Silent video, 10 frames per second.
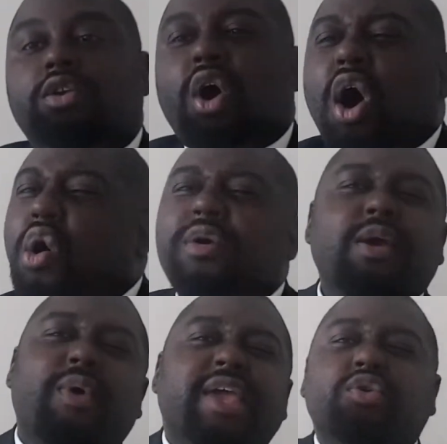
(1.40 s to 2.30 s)
The
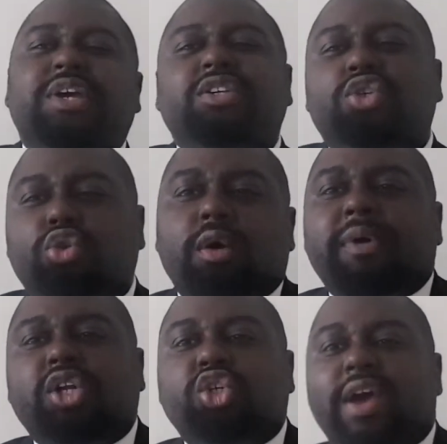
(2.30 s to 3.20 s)
only way you can
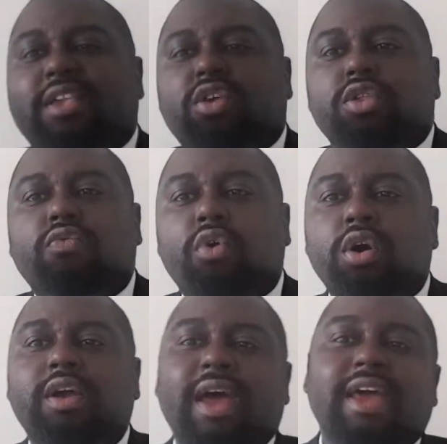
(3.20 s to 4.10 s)
stop attracting the
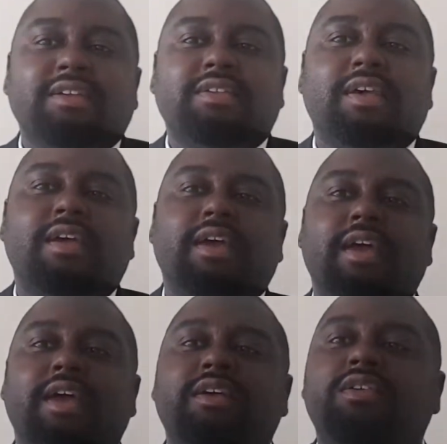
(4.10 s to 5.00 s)
wrong guys
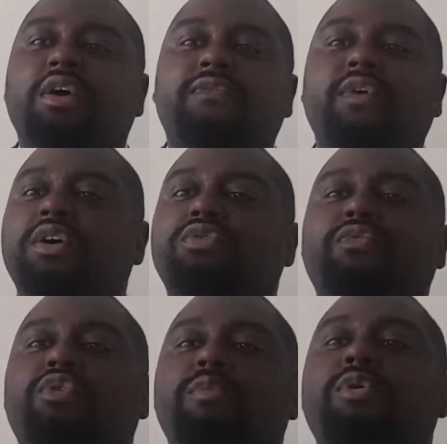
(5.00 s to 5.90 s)
is, first and
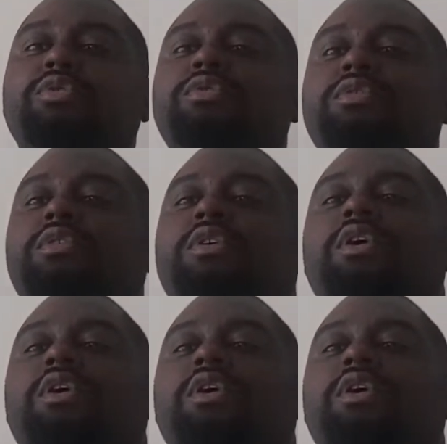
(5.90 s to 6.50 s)
foremost,